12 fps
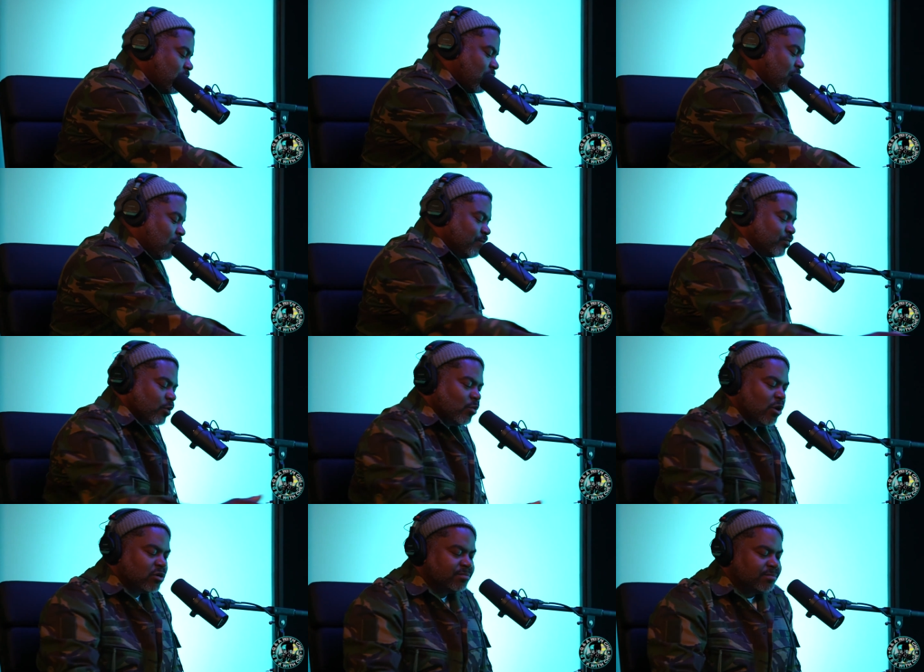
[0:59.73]
Um,
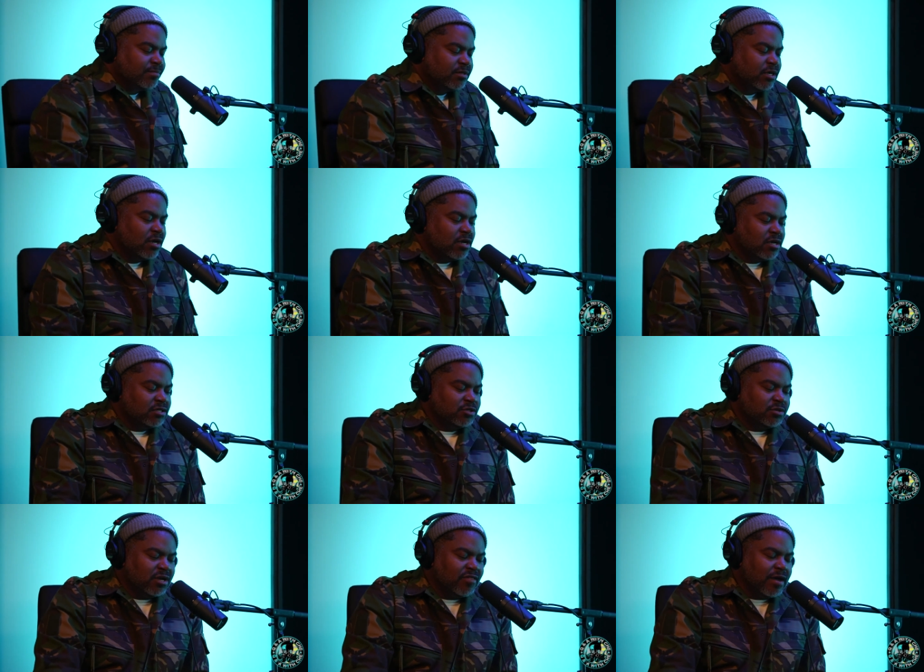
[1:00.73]
welcome
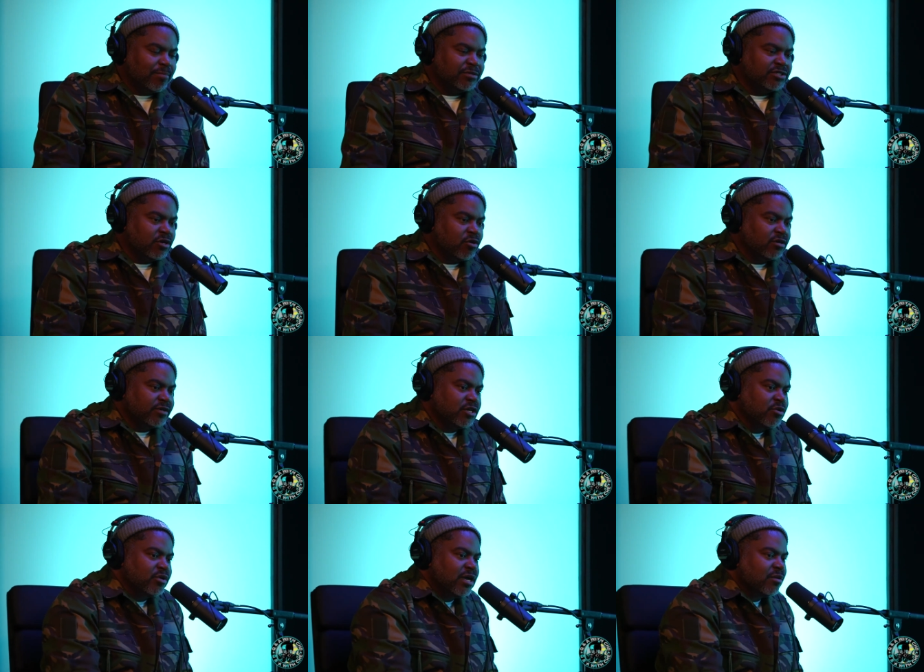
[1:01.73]
to another episode of
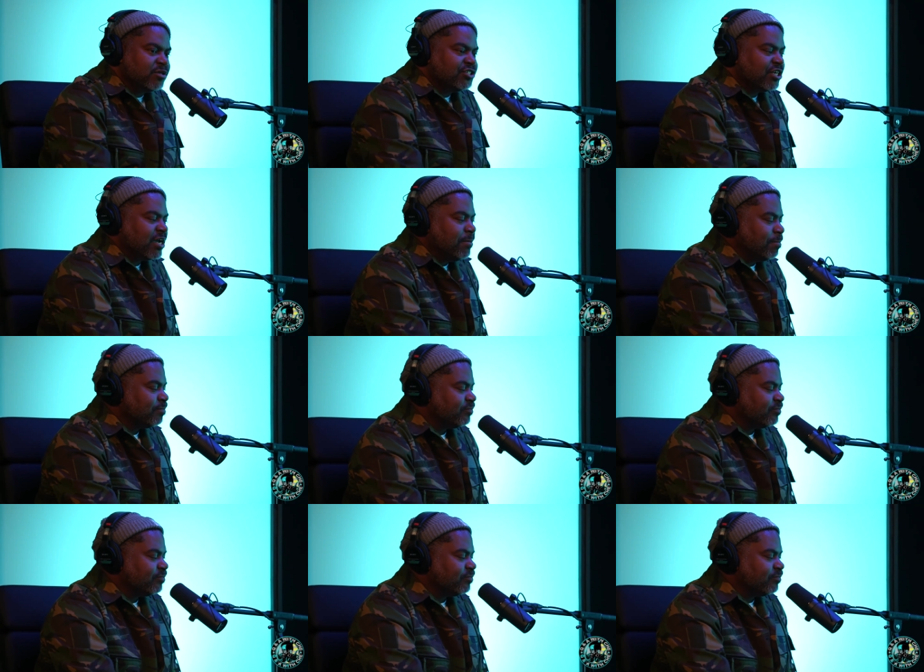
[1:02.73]
Q&A with Che.